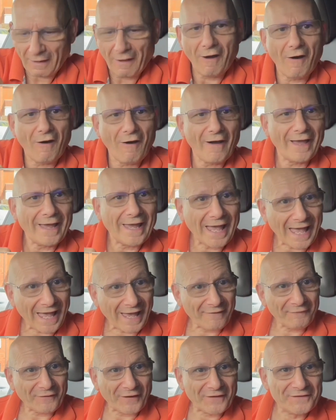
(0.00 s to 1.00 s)
I
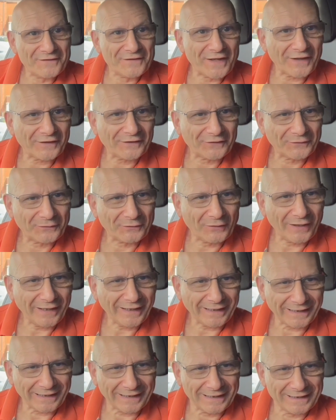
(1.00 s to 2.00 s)
have another
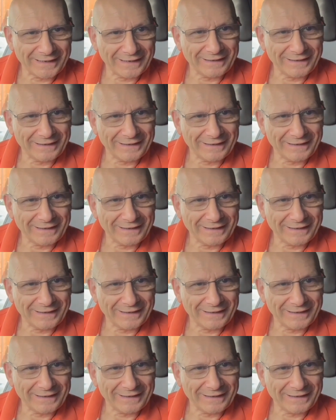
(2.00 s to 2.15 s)
way.